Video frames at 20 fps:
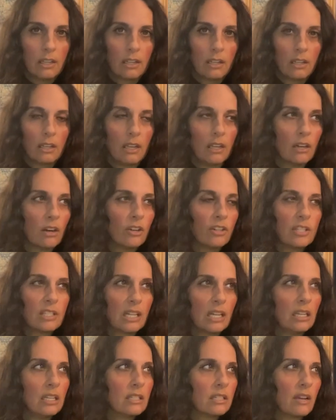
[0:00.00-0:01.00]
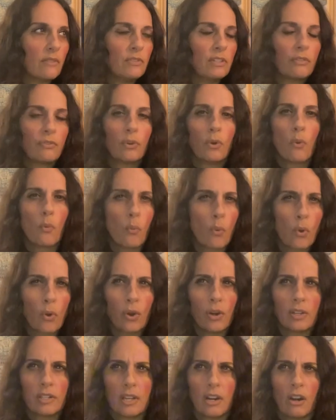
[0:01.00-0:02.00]
in our studies of different
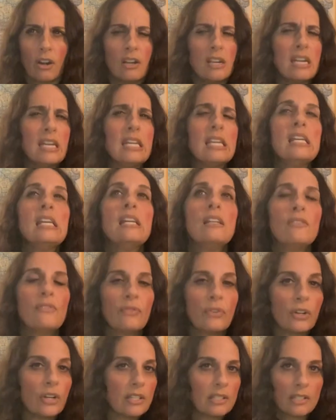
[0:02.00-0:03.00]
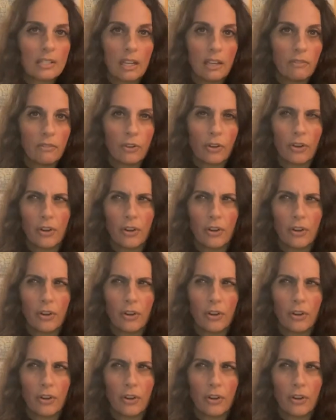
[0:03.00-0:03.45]
wars and our need for a savior,